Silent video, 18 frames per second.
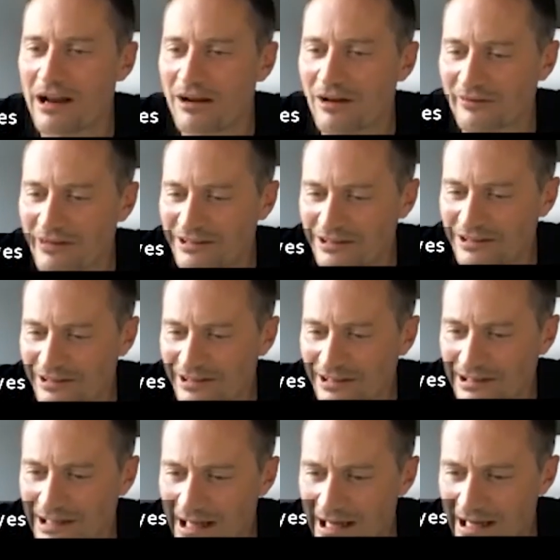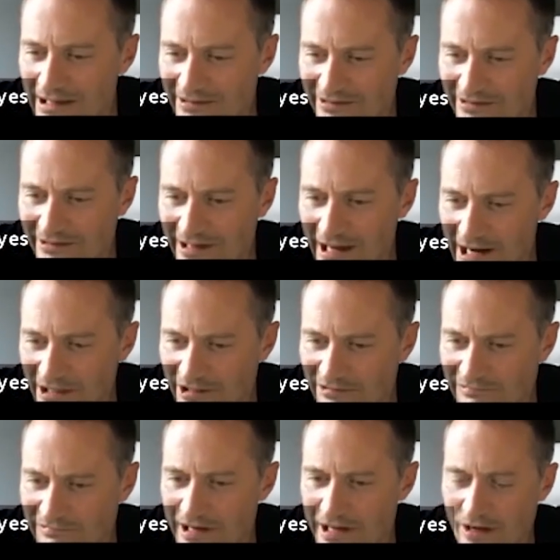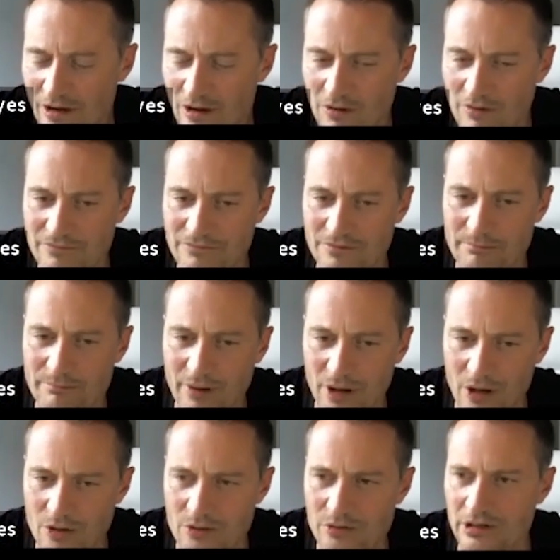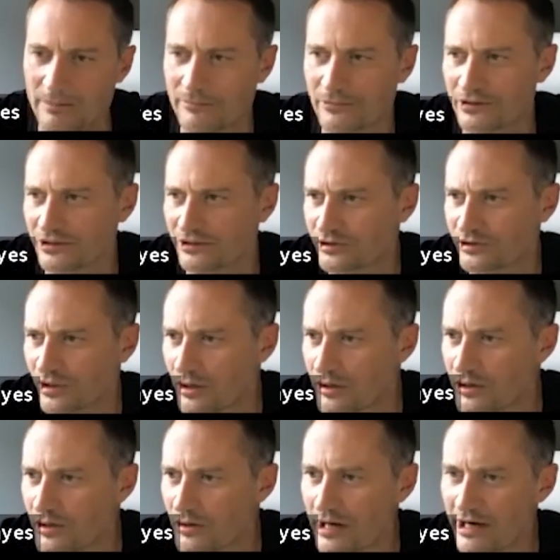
Look, this is the last x-ray of the bone I'm going to show you,